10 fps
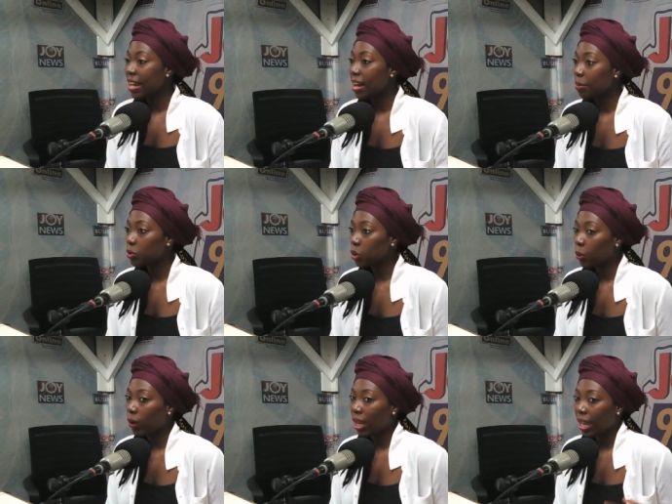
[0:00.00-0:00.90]
Um,
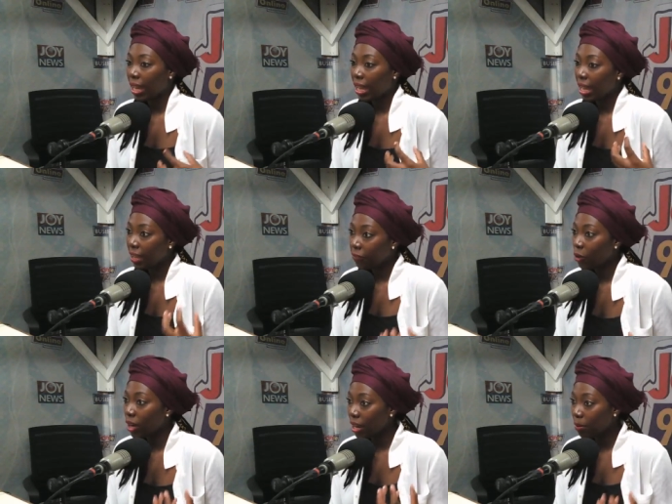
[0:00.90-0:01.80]
so if
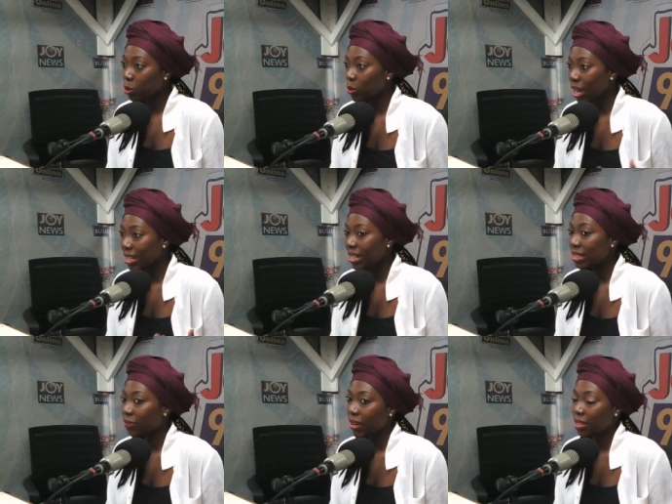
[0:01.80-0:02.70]
you're able to
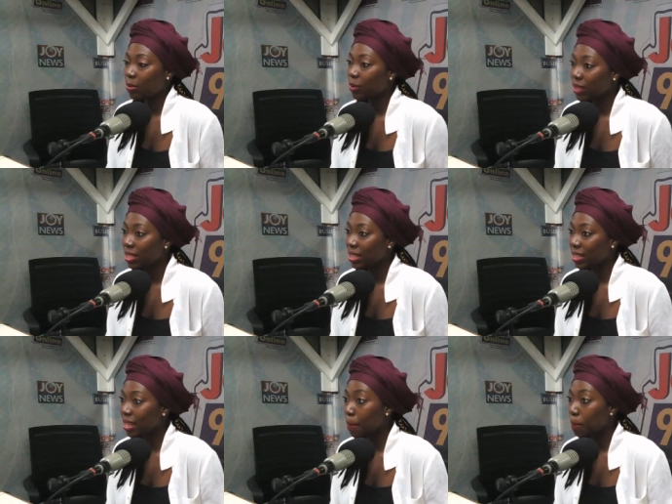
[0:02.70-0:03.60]
identify some of these
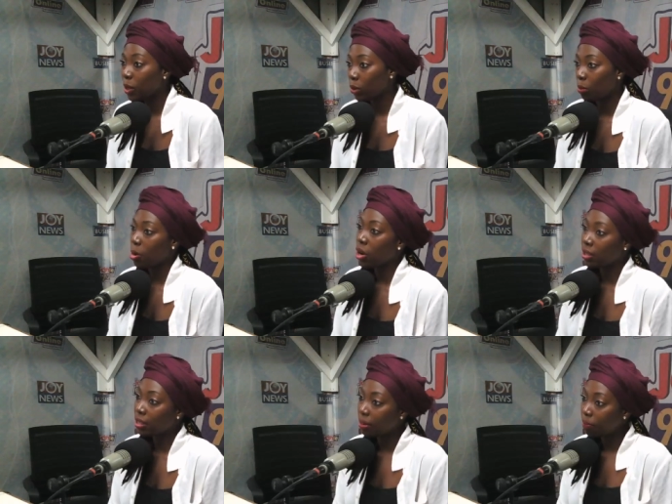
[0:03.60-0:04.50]
things and build
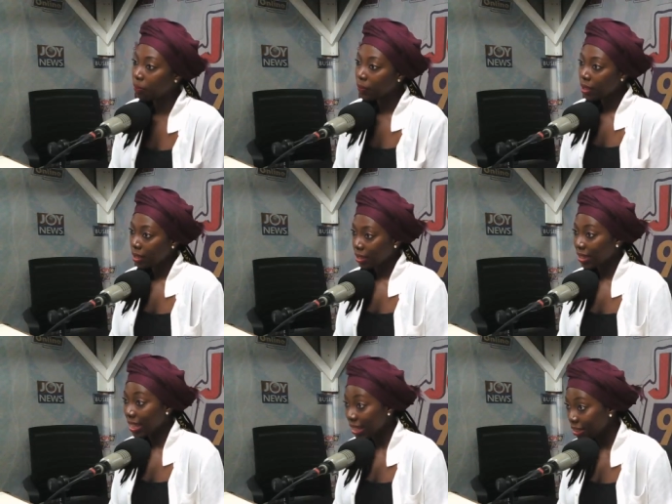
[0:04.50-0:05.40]
upon them,
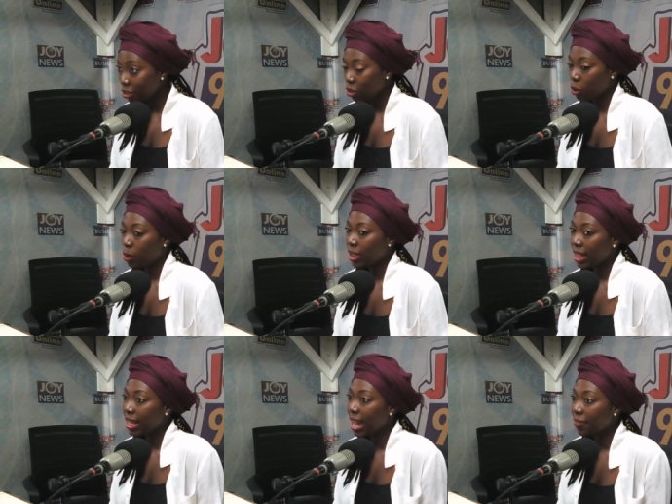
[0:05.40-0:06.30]
then you would
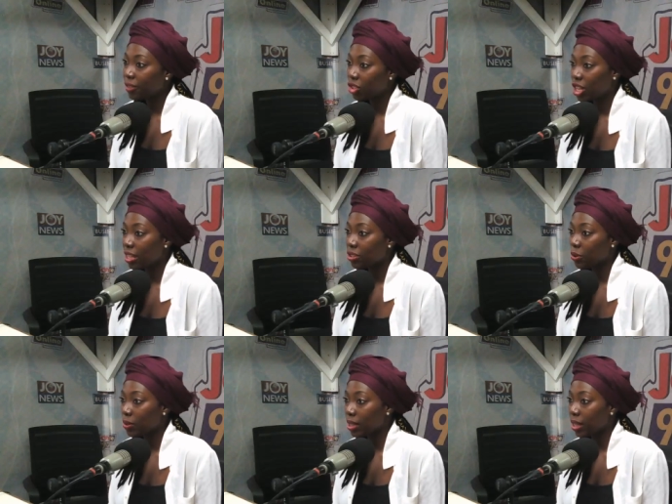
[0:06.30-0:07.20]
then have the chance
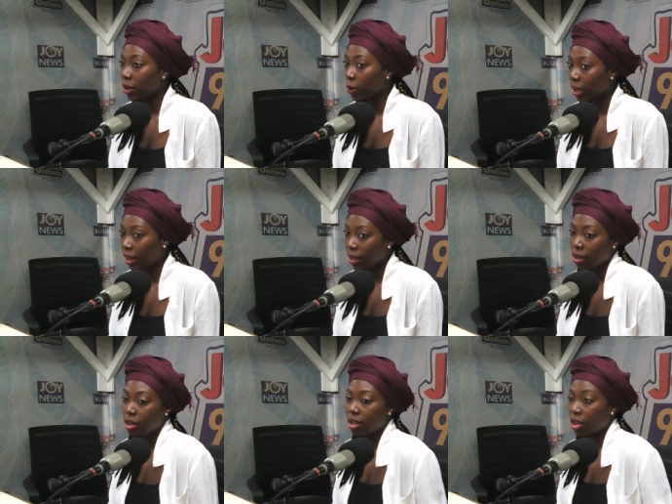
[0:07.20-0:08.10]
to say, okay,
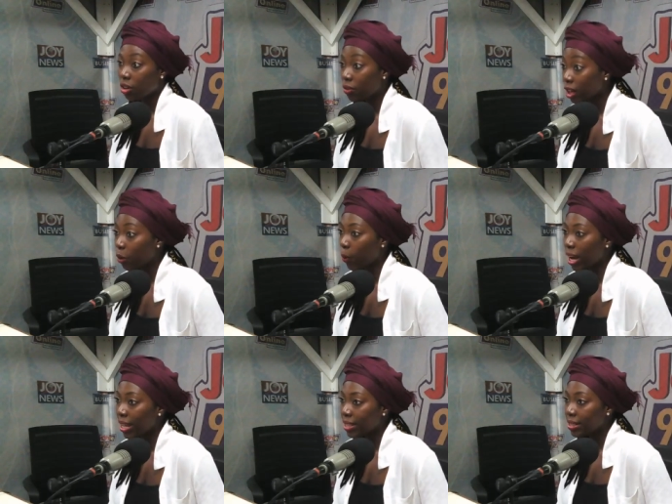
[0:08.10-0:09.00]
career
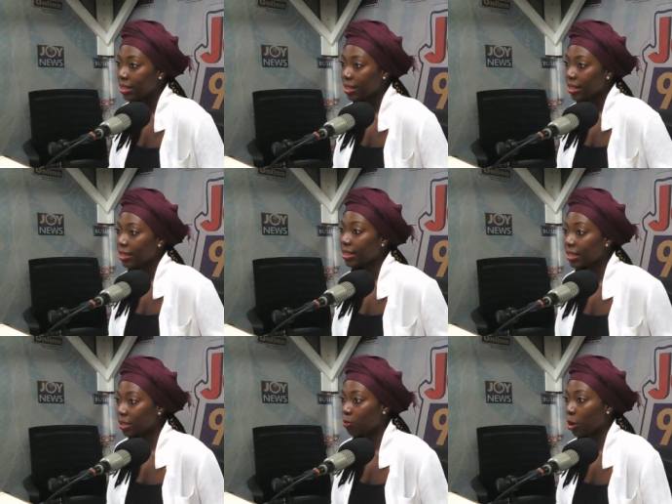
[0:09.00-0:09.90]
wise,
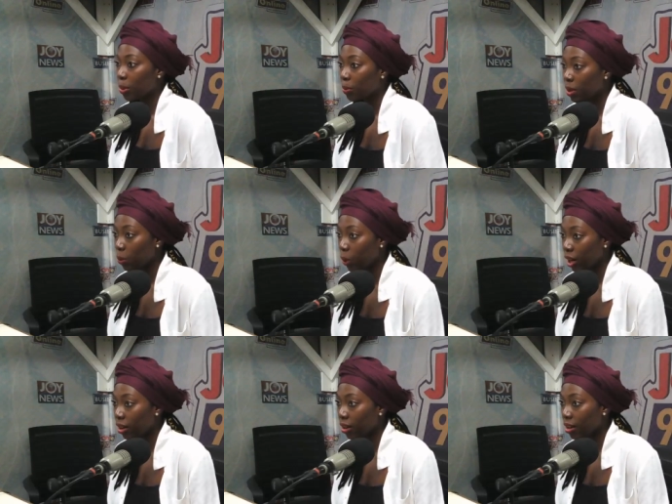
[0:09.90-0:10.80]
this is probably
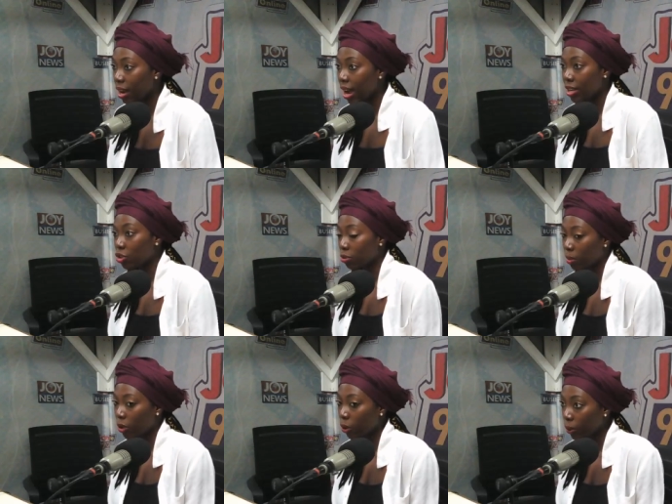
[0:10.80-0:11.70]
where I should
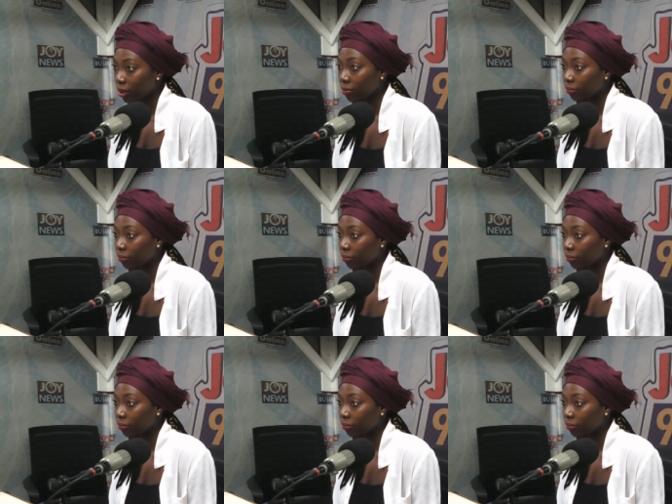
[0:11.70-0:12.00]
be going.